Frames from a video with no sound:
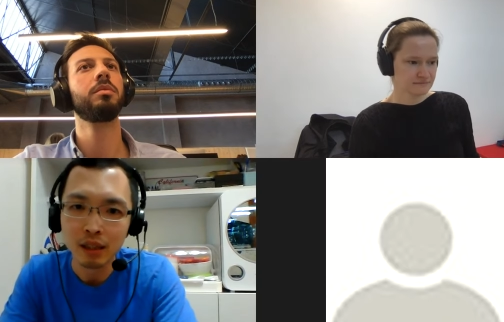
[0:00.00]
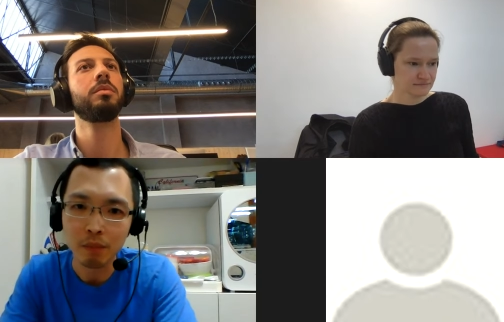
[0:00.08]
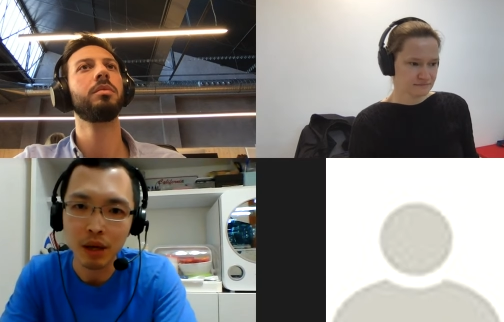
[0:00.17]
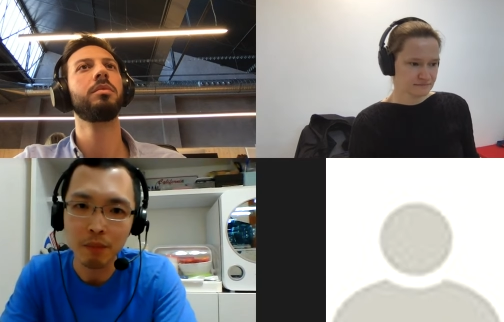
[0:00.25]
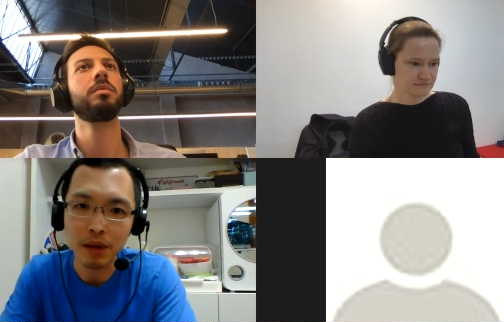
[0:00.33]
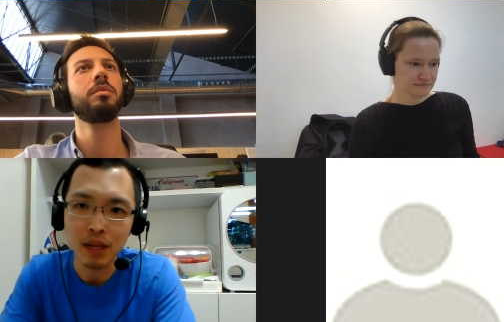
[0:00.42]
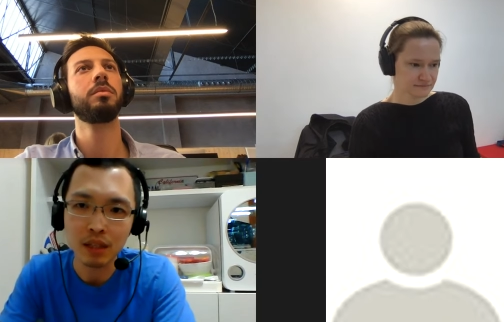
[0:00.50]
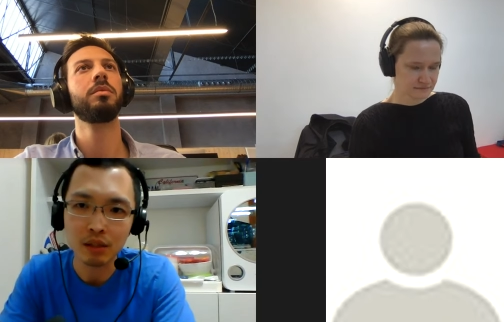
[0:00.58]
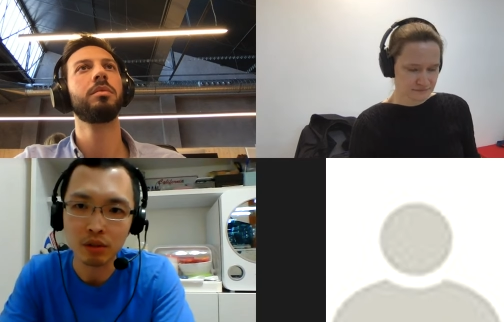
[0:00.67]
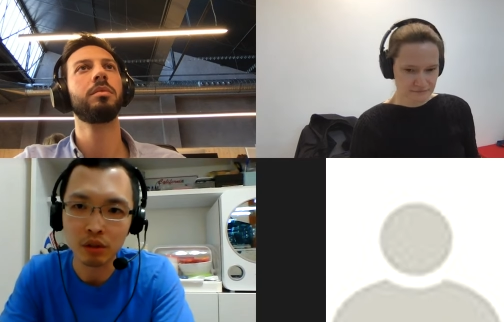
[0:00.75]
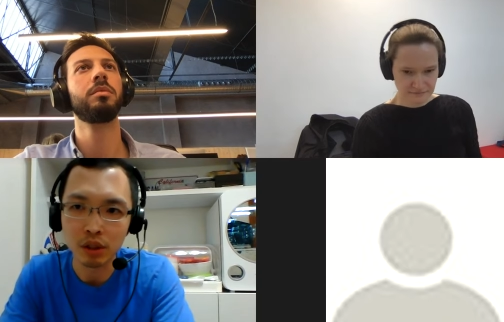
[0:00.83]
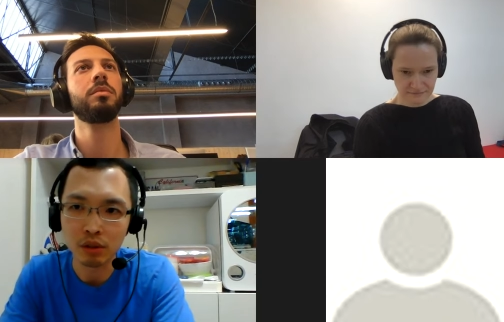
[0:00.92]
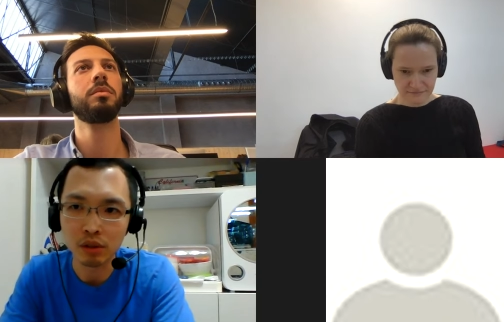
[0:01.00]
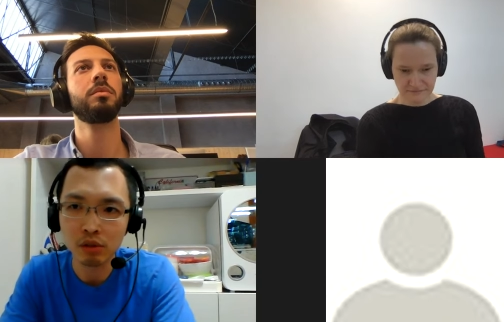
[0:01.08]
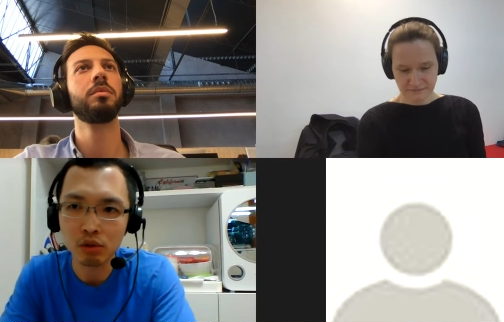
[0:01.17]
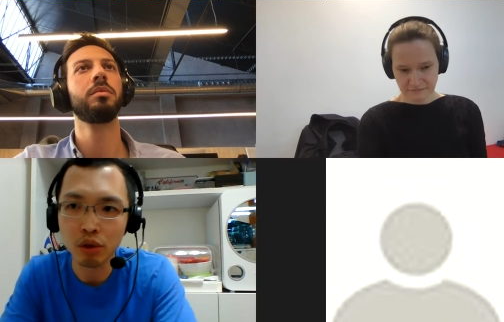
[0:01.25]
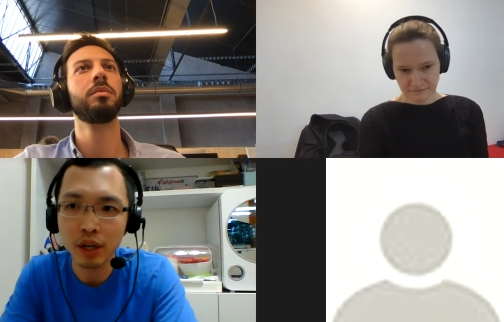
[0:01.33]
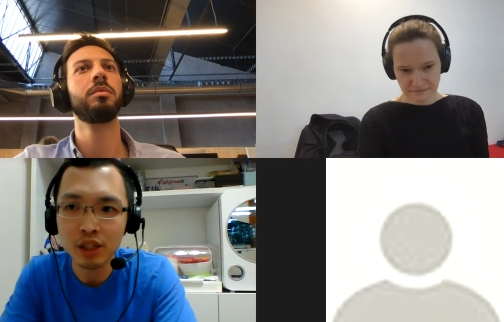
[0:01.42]
Speaker 1: maybe you know
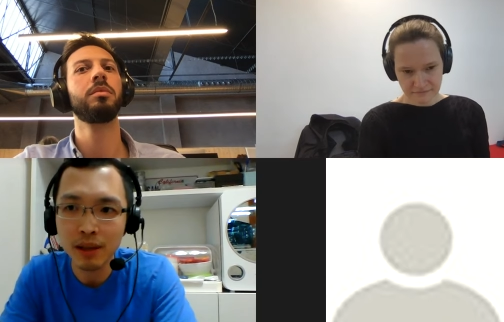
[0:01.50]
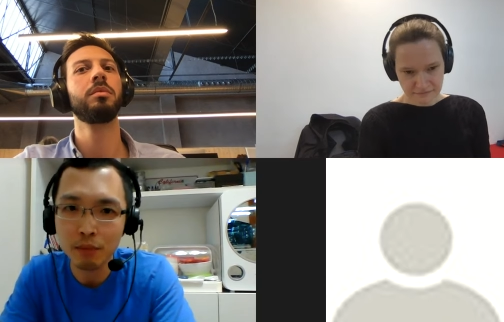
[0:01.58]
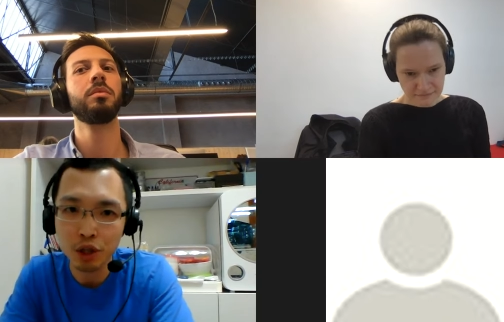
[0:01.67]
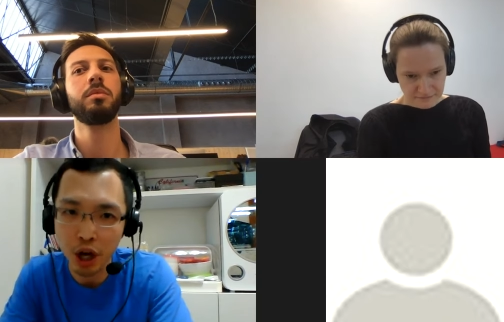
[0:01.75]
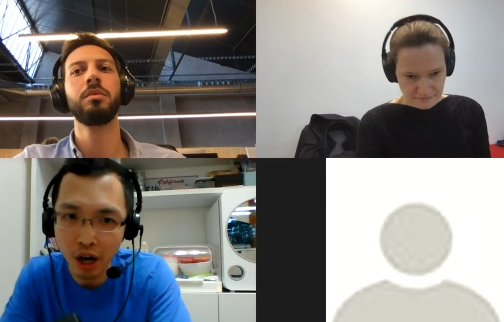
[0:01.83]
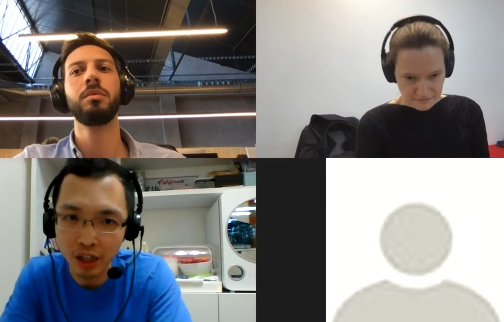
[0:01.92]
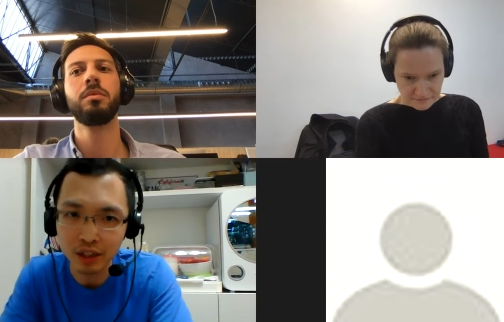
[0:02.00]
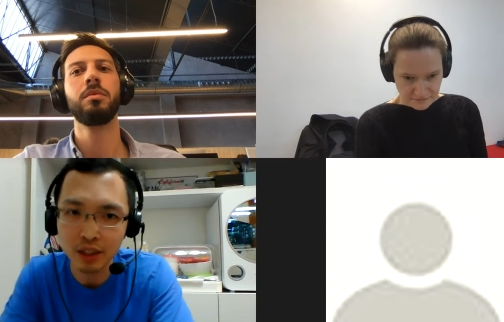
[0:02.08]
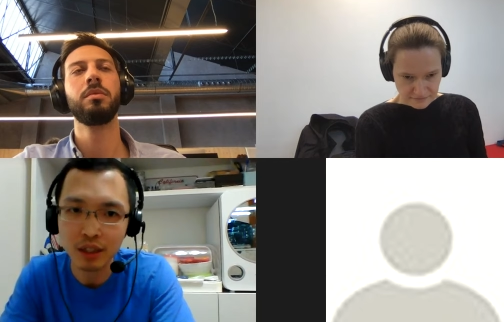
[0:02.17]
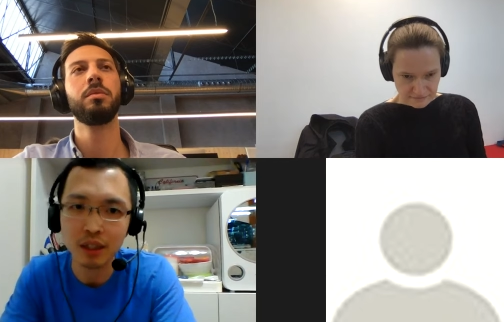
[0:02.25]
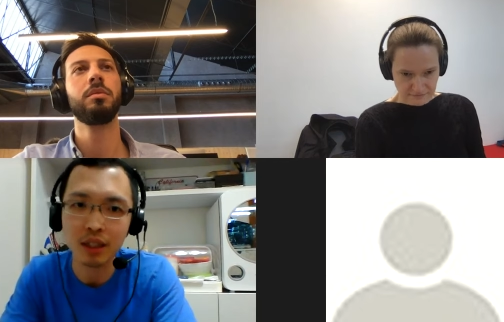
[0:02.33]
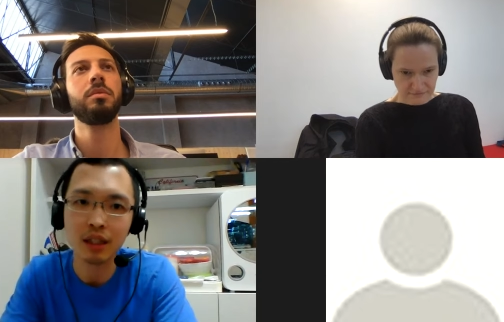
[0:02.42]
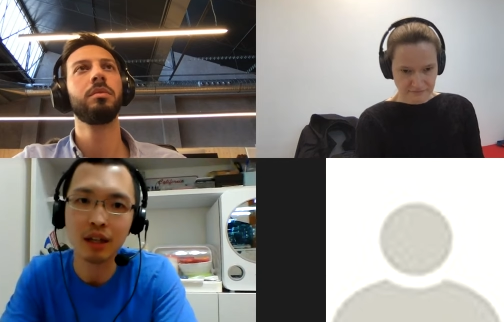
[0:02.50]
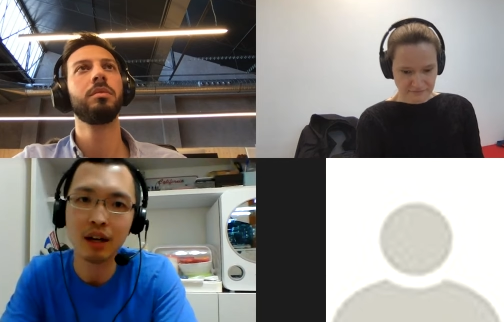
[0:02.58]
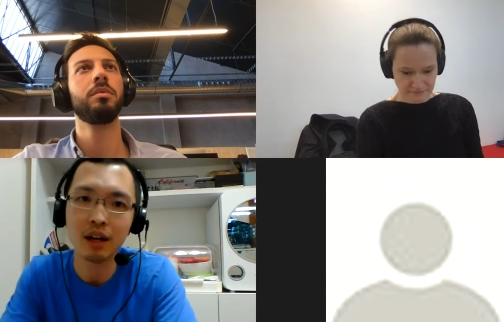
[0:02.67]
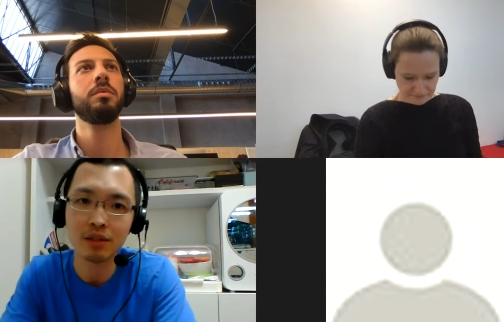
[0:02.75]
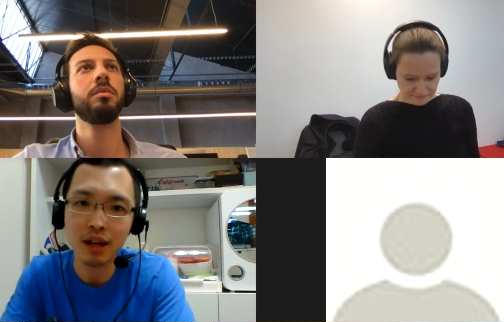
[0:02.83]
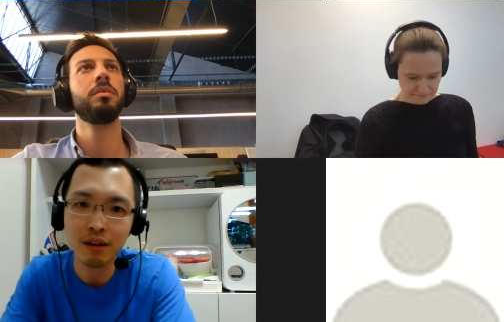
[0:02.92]
doing some charity
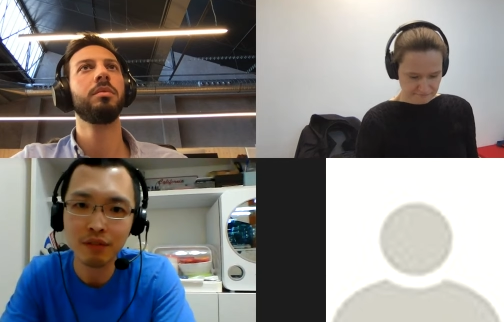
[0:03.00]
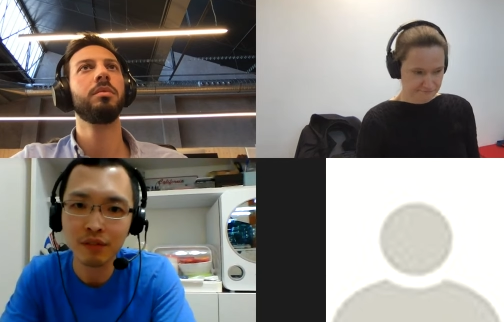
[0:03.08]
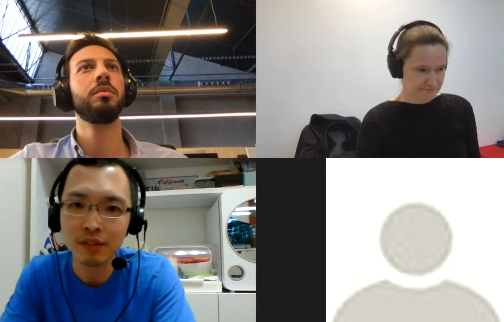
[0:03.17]
uh, stuff,